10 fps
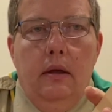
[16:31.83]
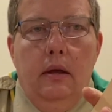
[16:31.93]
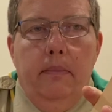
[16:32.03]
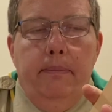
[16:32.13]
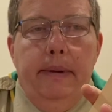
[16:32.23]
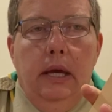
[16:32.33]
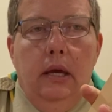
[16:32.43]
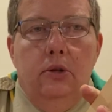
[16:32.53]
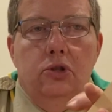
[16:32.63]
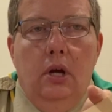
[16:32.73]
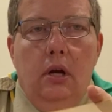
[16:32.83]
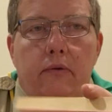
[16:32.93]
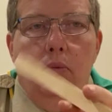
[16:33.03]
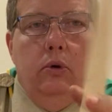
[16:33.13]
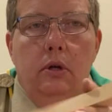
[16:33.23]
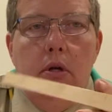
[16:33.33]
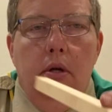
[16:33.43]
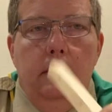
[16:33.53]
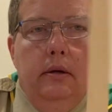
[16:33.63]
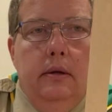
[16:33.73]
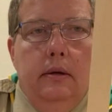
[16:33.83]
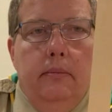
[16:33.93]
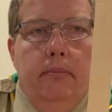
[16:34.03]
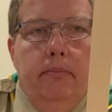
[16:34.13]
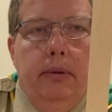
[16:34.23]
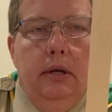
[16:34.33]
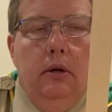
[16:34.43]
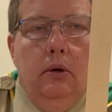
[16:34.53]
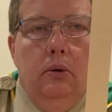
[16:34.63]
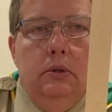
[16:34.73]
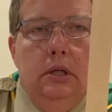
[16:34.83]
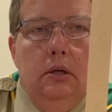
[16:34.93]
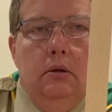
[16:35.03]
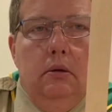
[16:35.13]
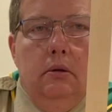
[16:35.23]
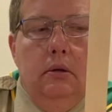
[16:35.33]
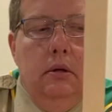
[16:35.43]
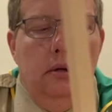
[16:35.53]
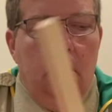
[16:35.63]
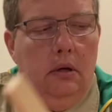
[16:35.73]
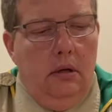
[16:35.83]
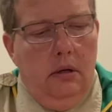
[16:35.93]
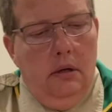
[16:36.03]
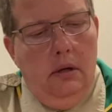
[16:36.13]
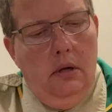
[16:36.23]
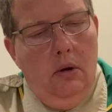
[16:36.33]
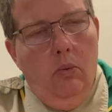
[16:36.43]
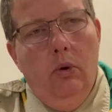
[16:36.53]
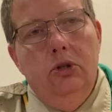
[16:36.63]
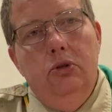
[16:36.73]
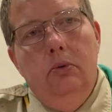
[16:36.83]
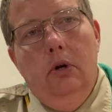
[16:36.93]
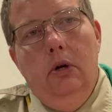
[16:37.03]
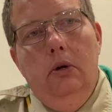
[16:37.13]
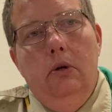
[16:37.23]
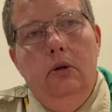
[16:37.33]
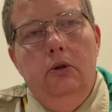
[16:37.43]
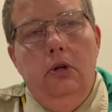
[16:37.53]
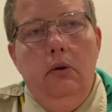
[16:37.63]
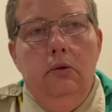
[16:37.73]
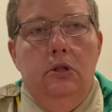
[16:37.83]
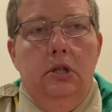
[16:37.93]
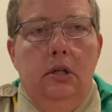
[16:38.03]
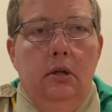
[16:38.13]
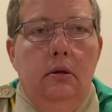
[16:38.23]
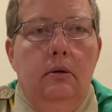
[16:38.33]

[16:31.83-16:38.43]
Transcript: a big chunk of wood, but no tinder, once you earn your totem chit,